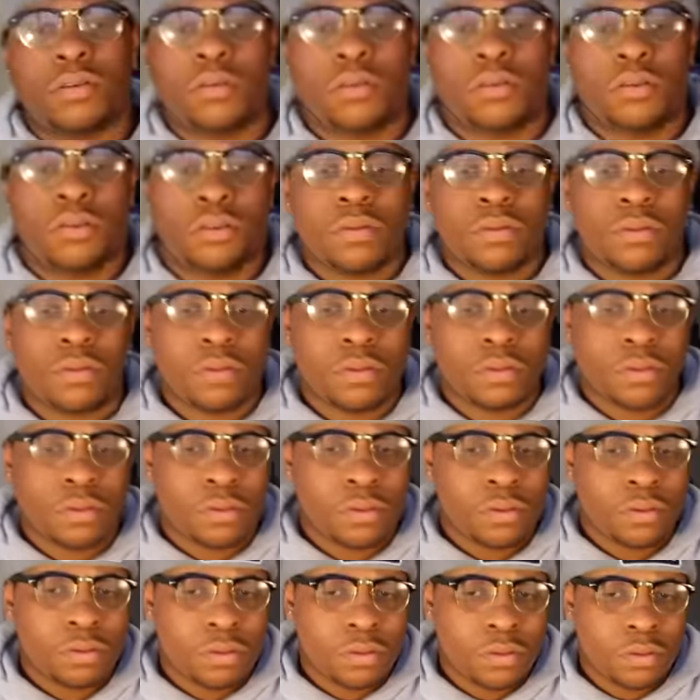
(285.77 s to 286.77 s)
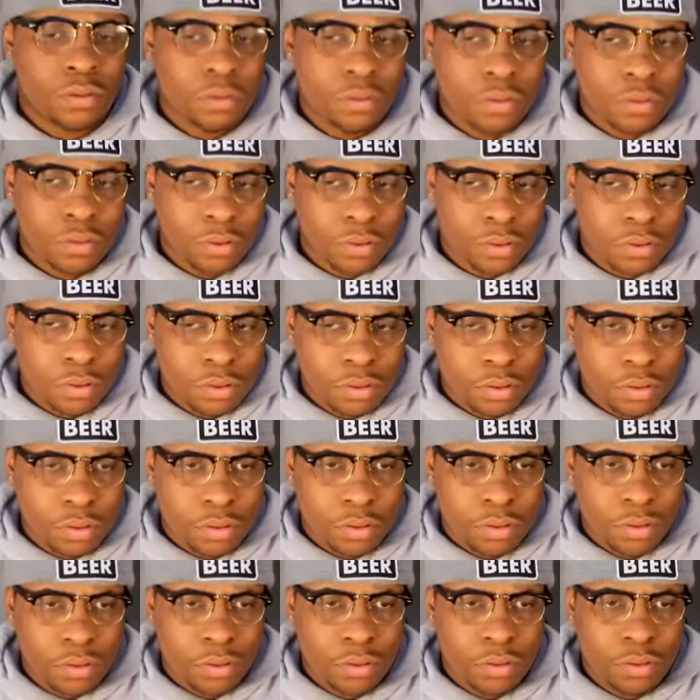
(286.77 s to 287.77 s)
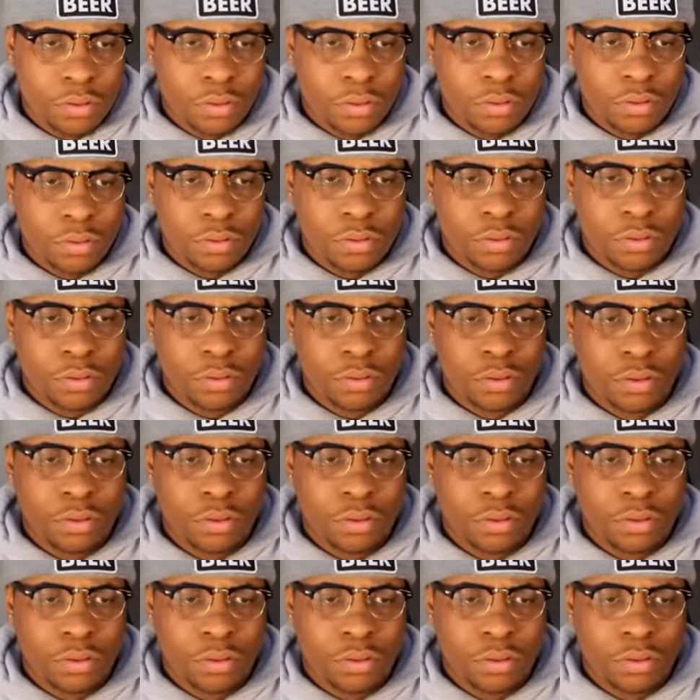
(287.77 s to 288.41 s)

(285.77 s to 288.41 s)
Nothing is said.